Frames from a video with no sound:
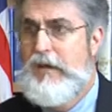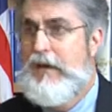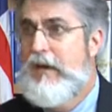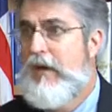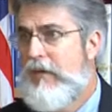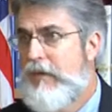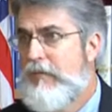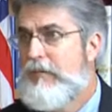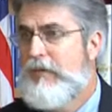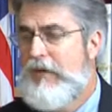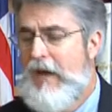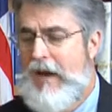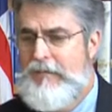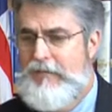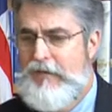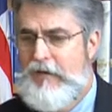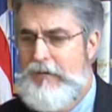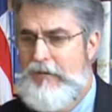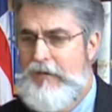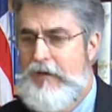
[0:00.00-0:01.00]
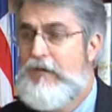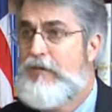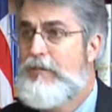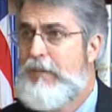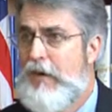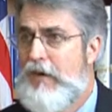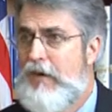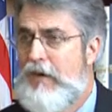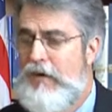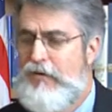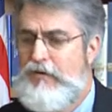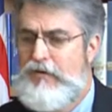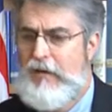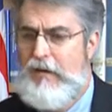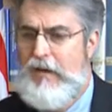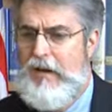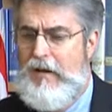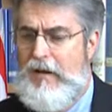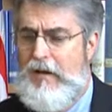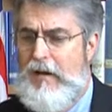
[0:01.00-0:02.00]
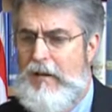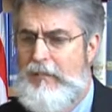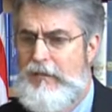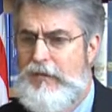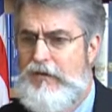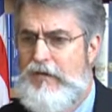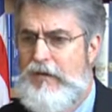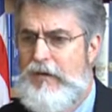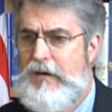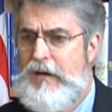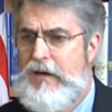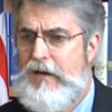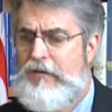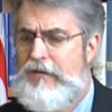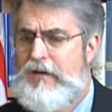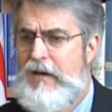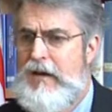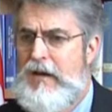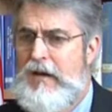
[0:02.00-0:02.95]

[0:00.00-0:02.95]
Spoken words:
and other types of experiential opportunities